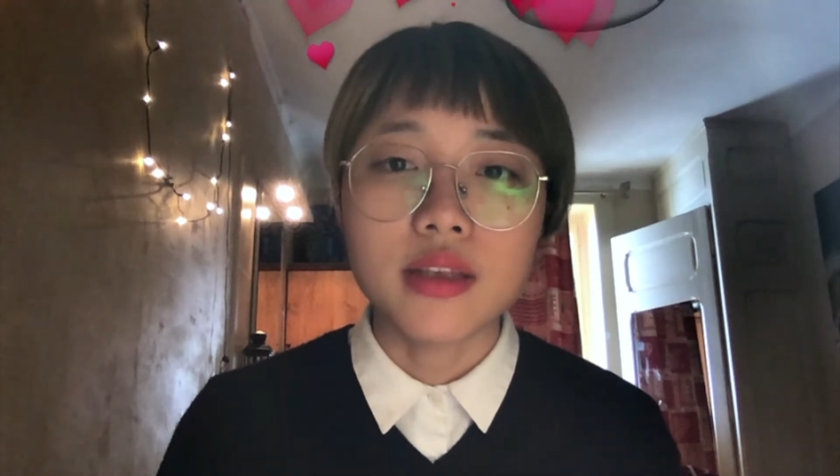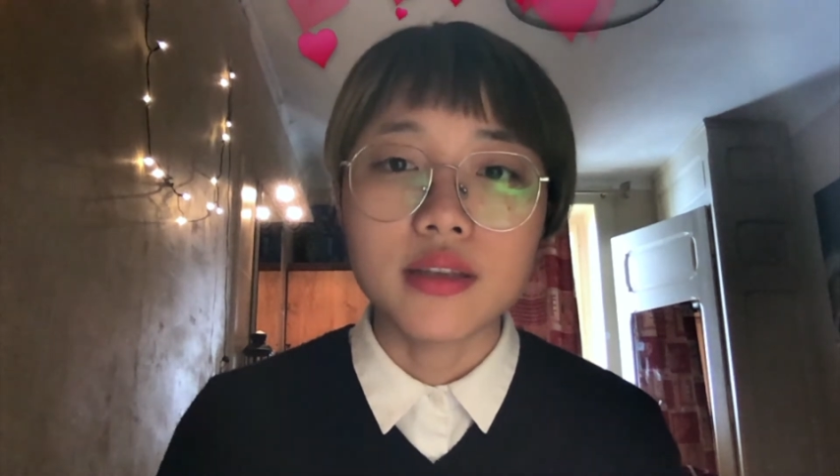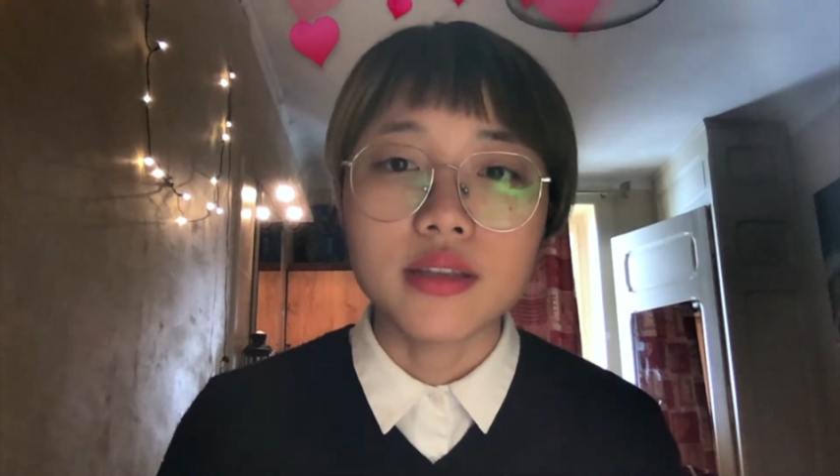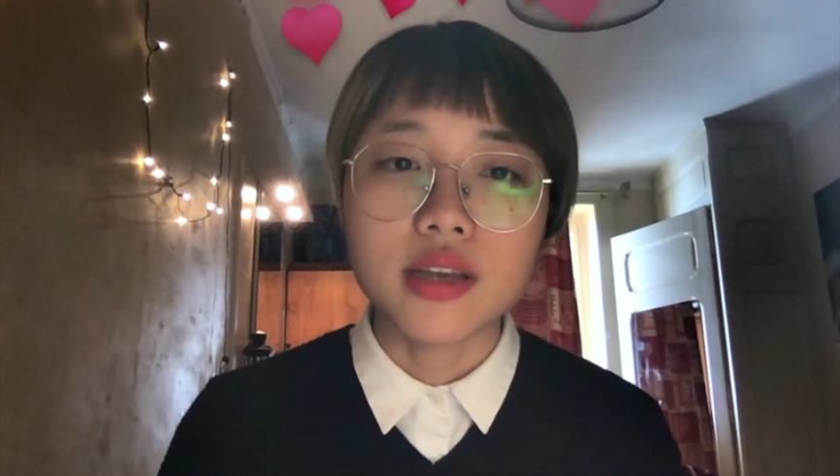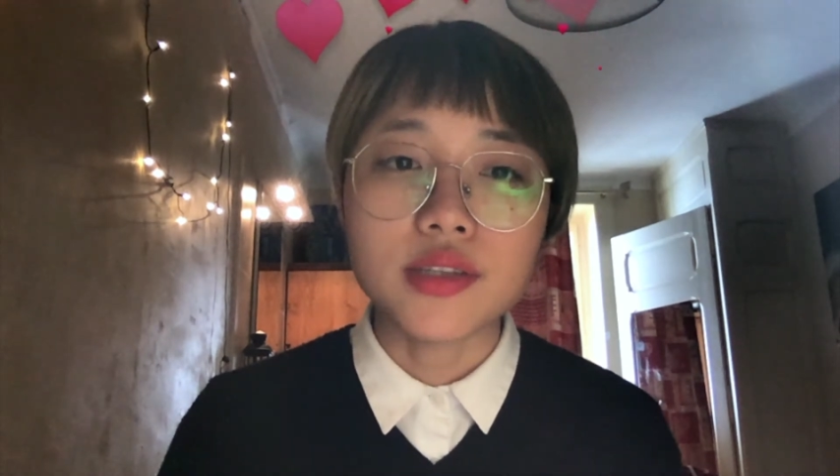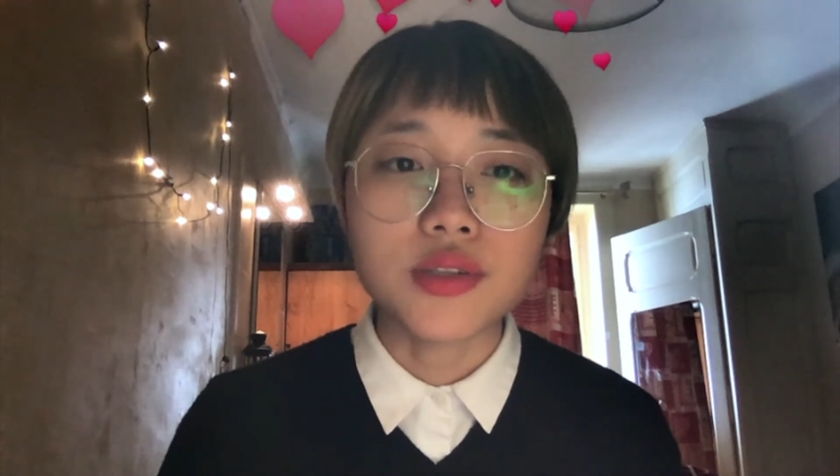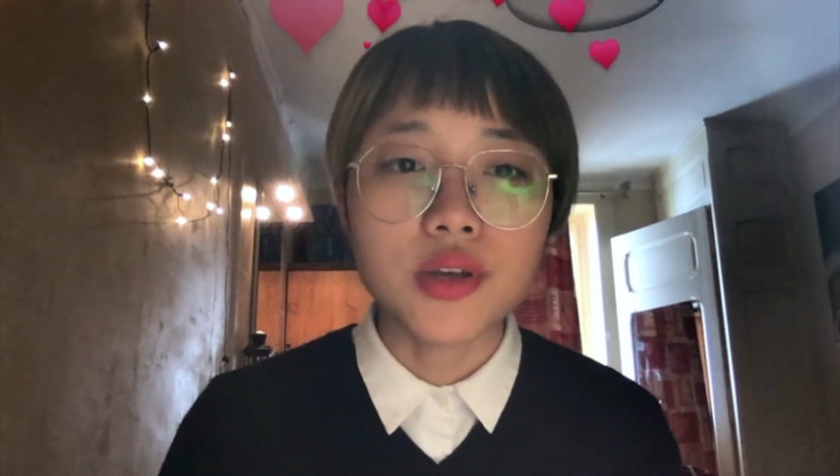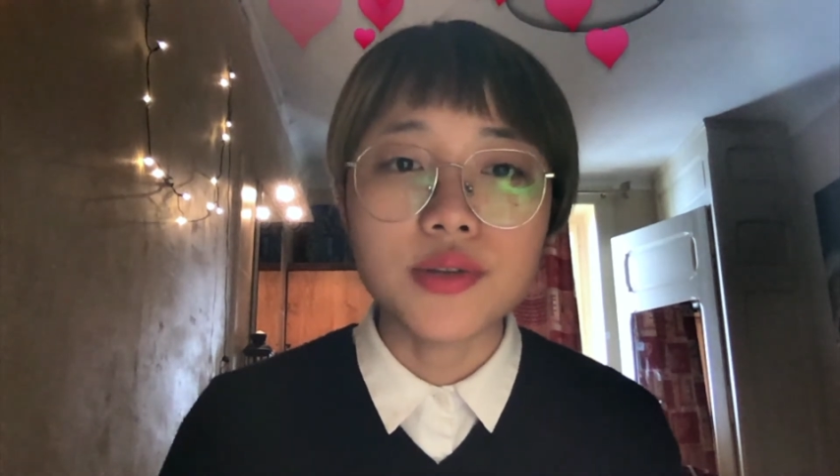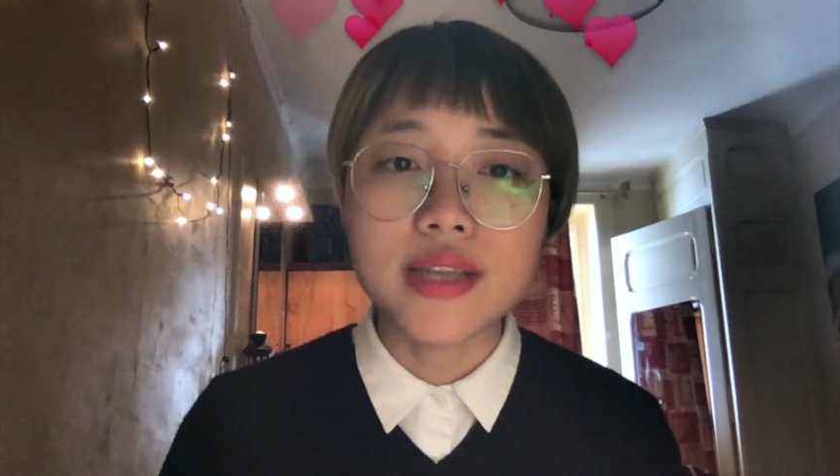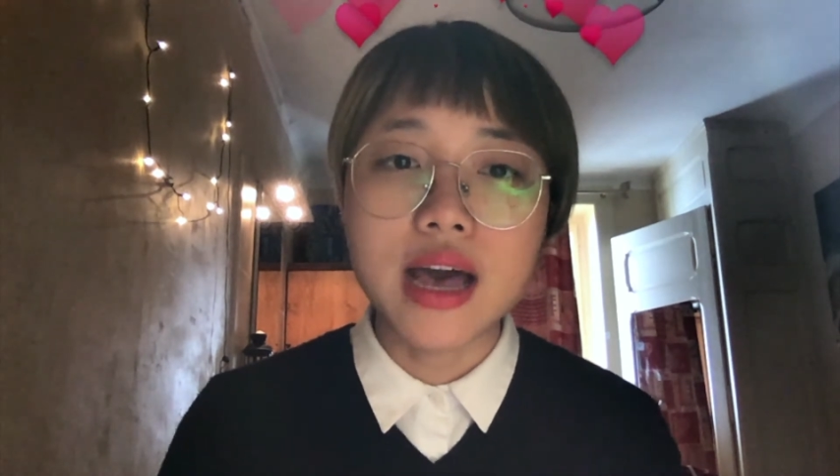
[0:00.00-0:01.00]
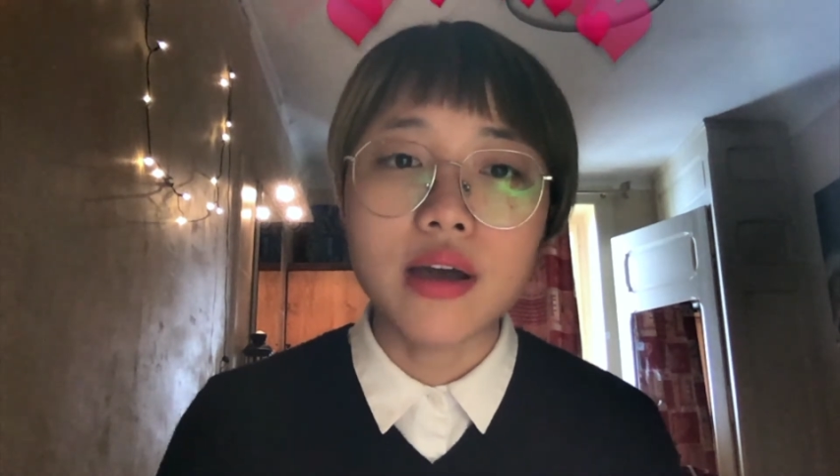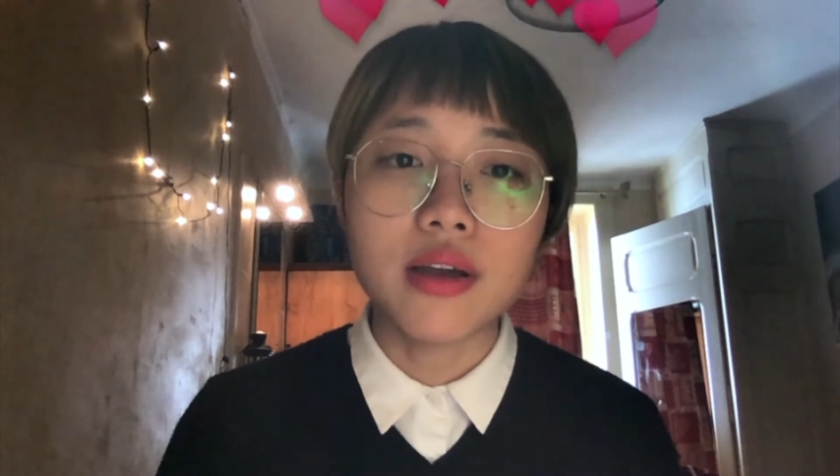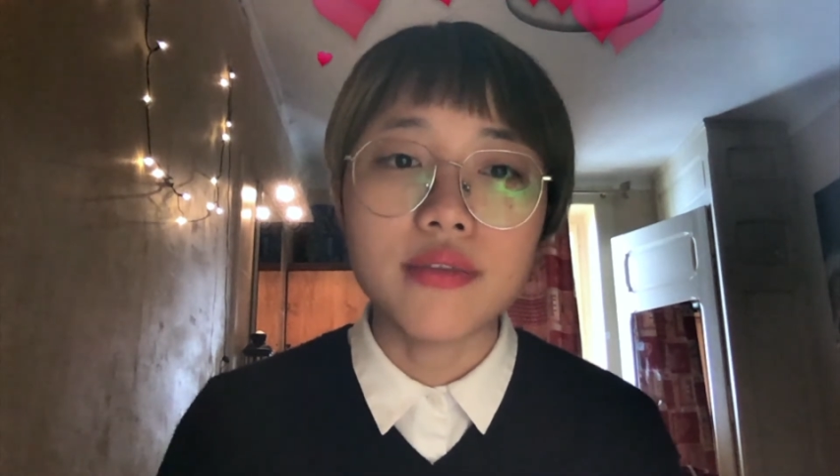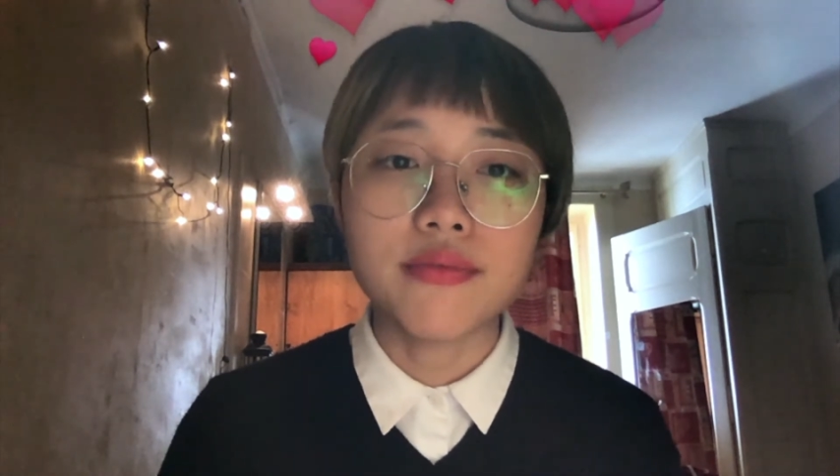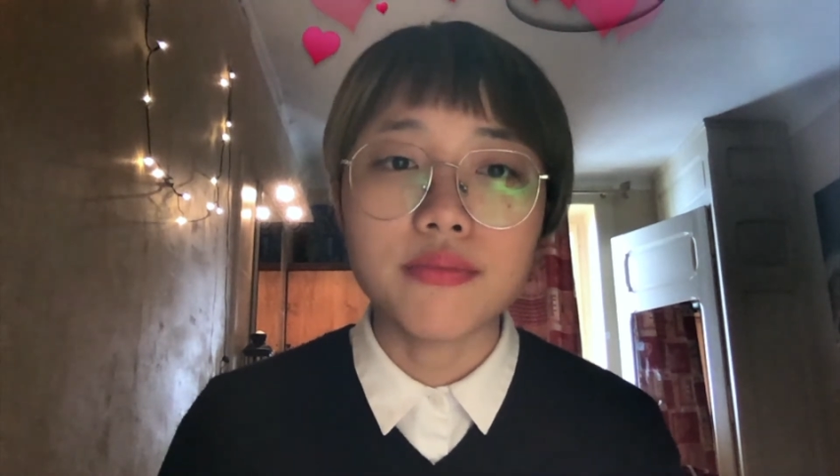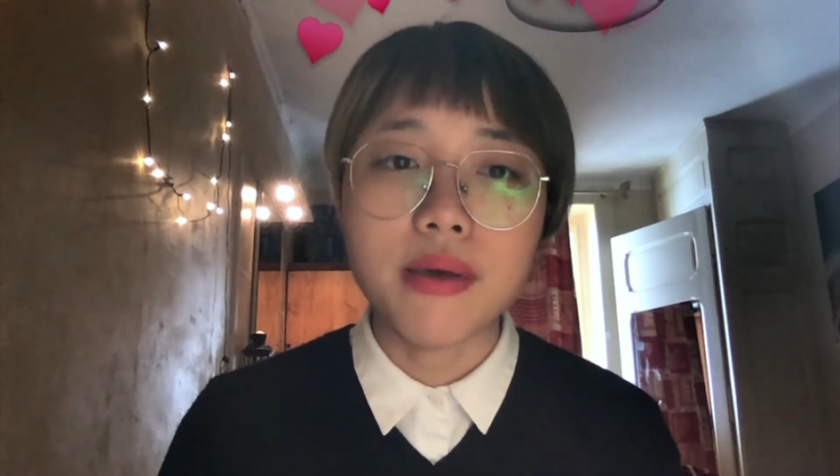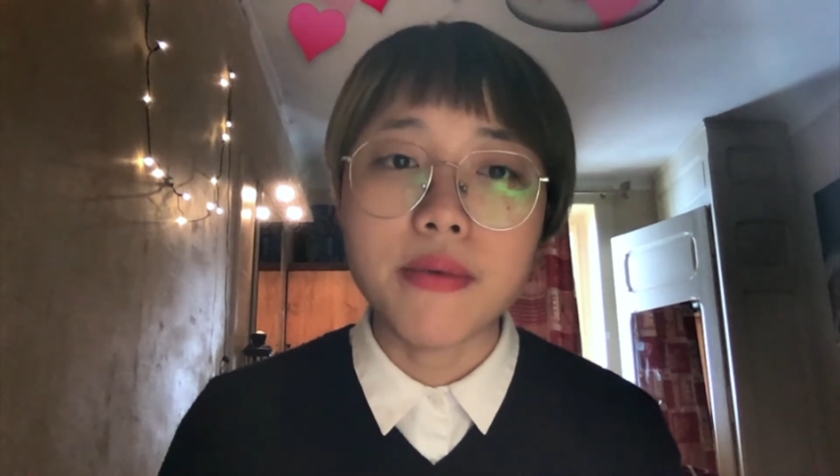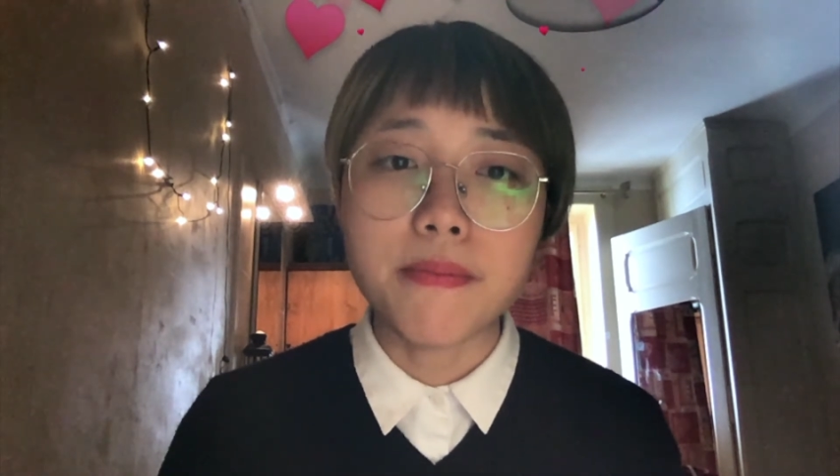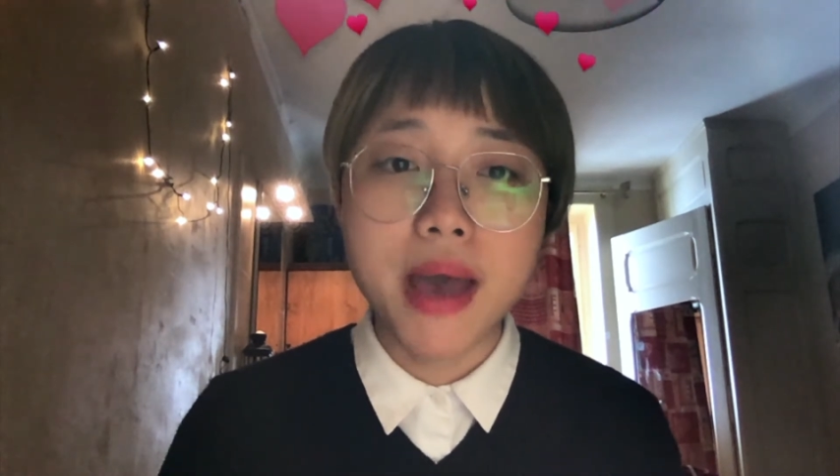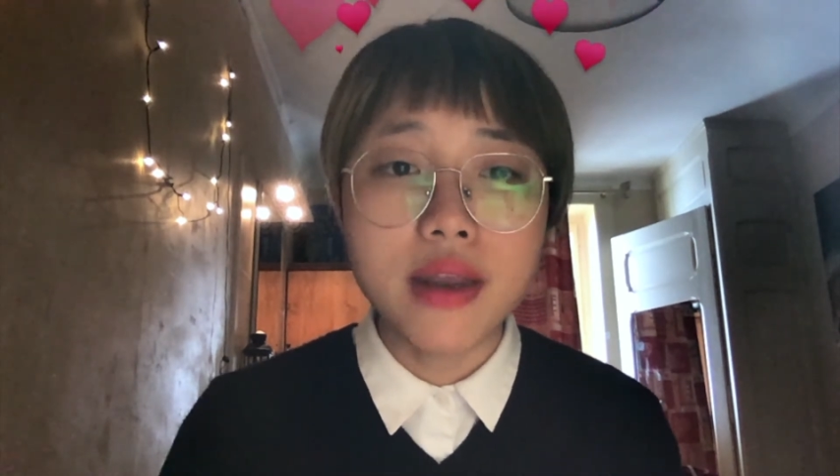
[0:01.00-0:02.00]
there's no doubt if
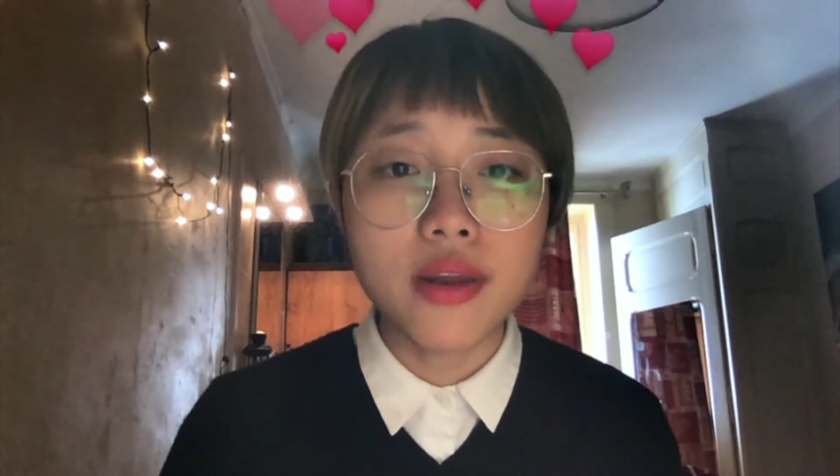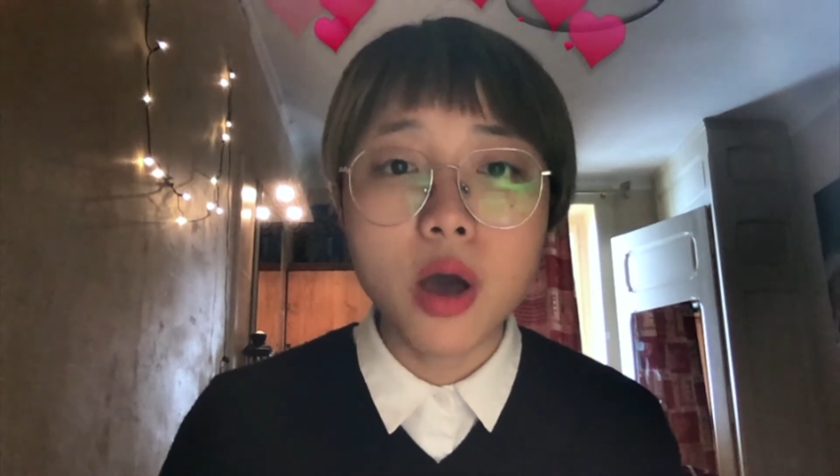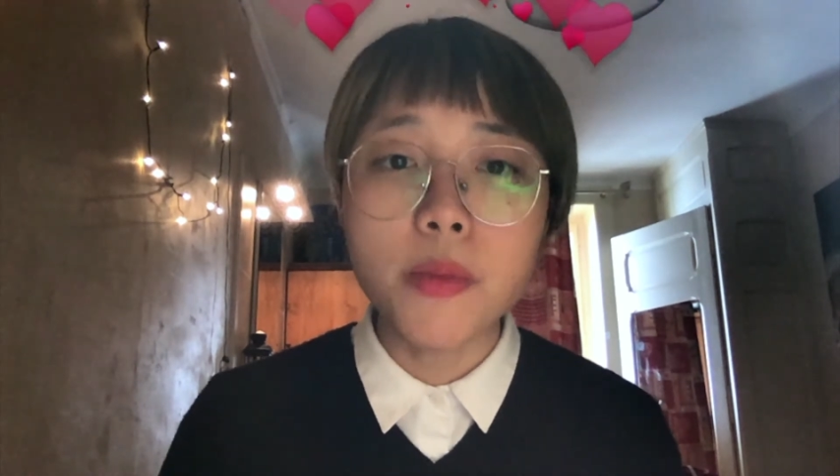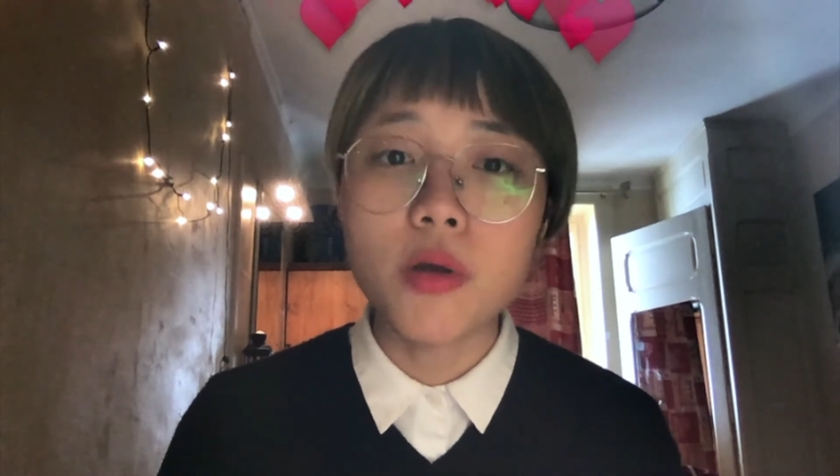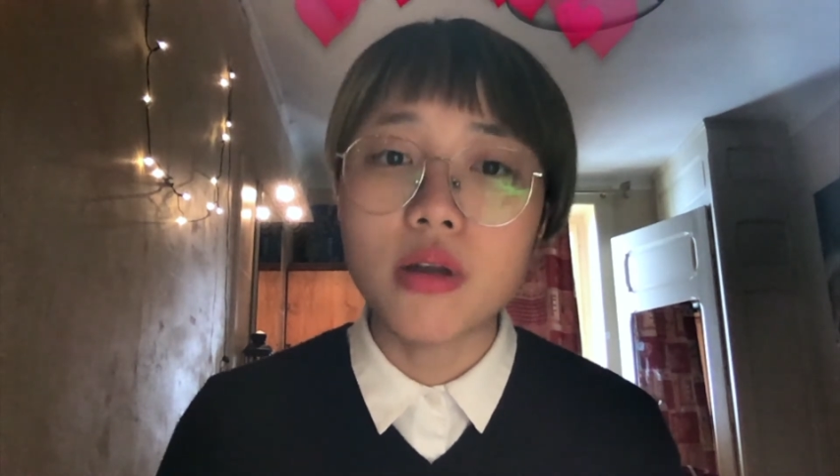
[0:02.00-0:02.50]
my normal